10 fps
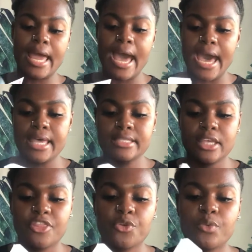It
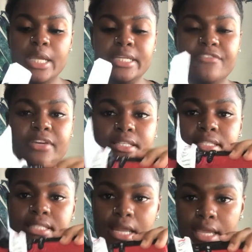has three different
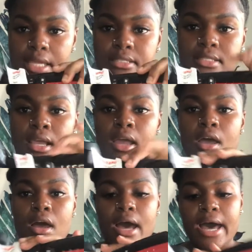settings.
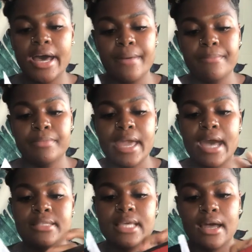It
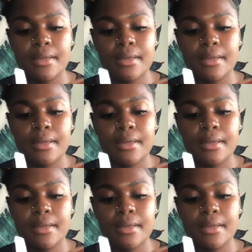has